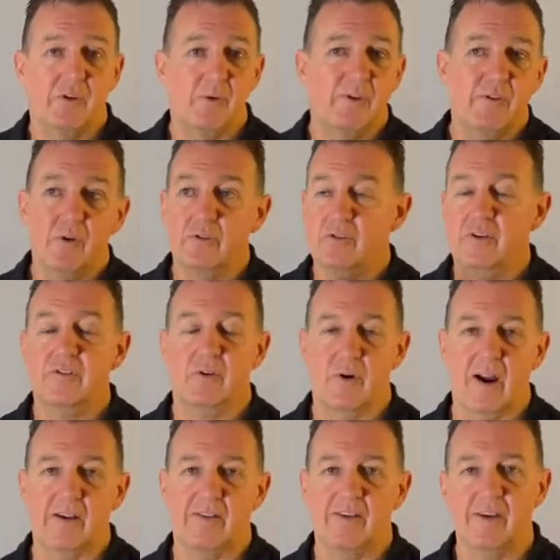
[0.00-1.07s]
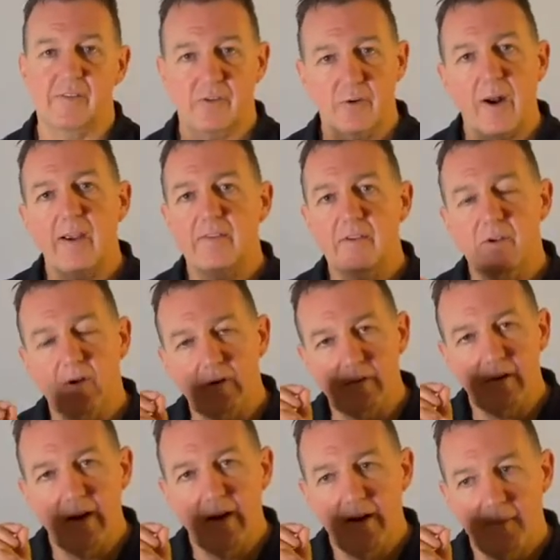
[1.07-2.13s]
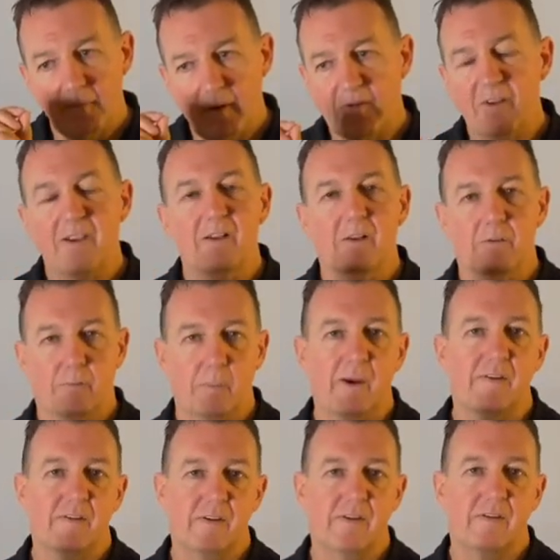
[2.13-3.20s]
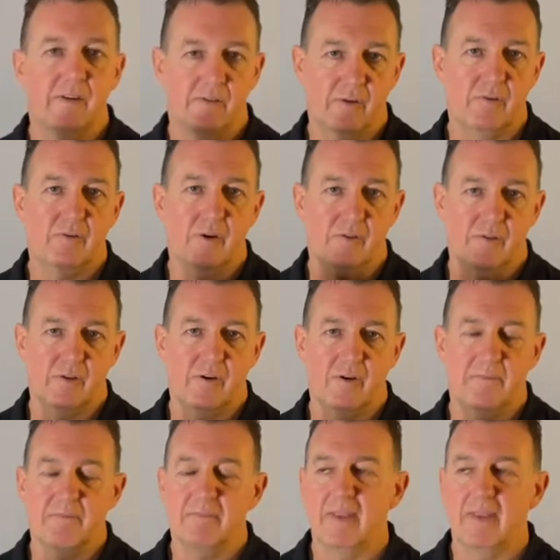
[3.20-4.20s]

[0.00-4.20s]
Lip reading: So it's not just grazing, it's grazing of particular species that's of concern.